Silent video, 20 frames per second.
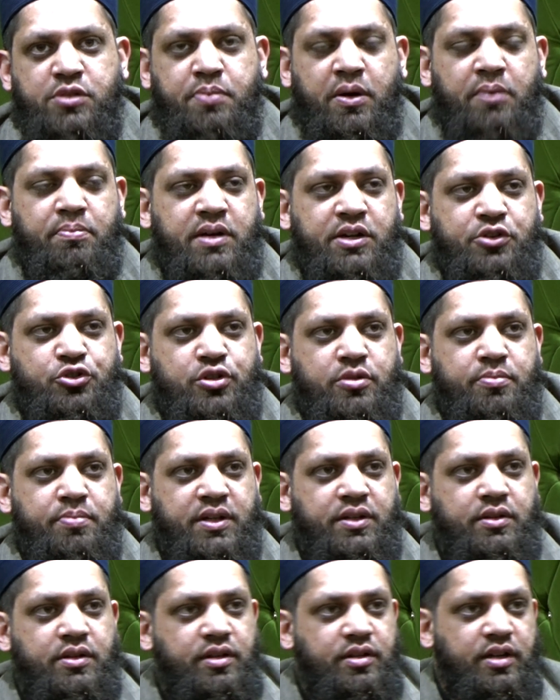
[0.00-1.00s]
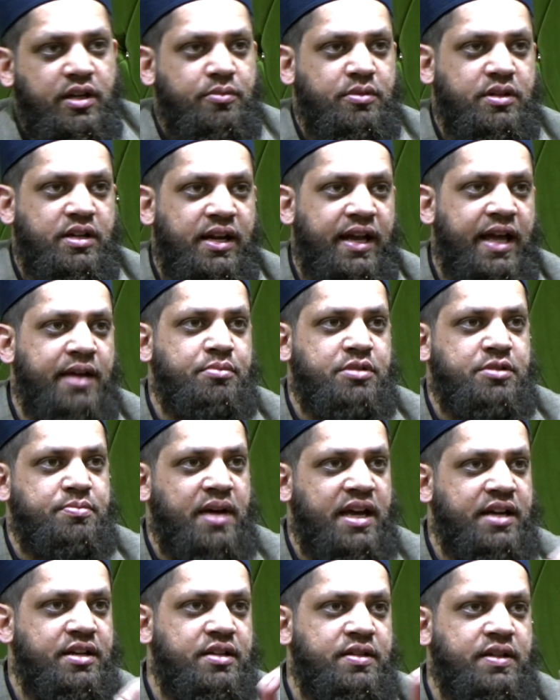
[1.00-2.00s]
published, but the claims
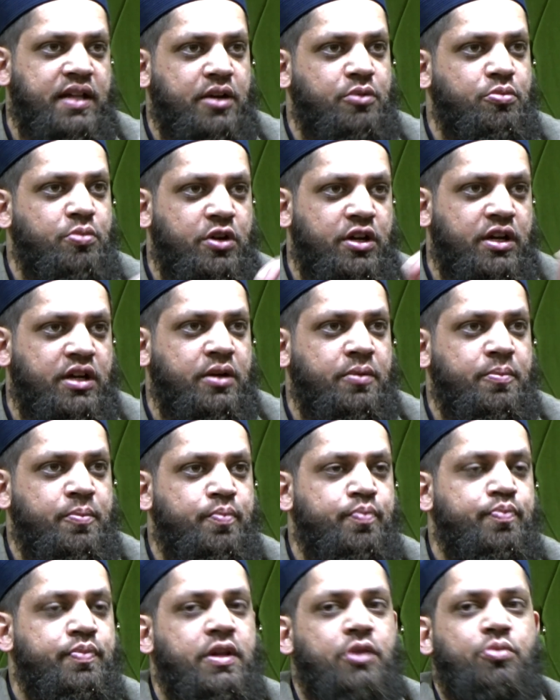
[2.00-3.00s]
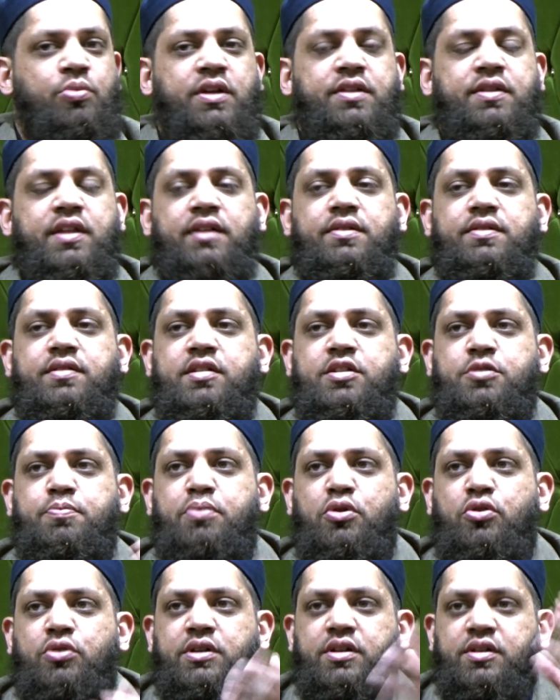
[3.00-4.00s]
made in that work were that this
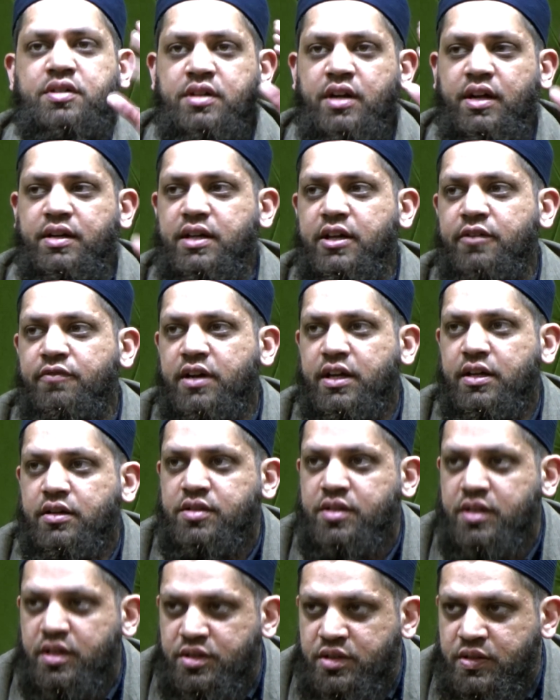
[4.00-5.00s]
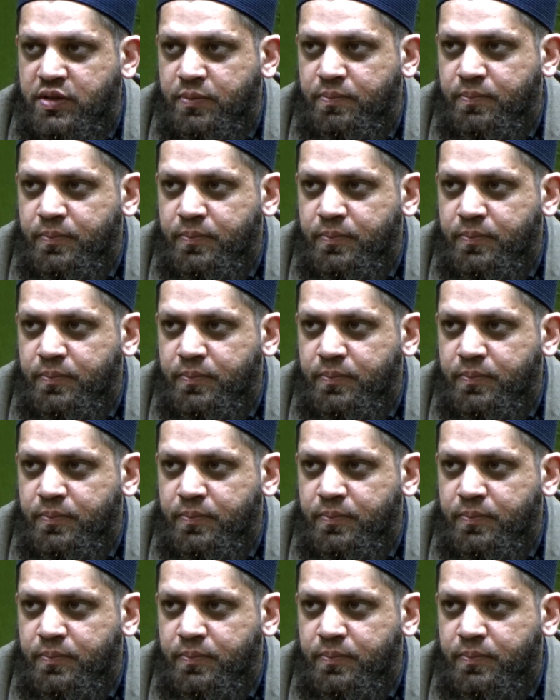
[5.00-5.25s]
book does not even exist.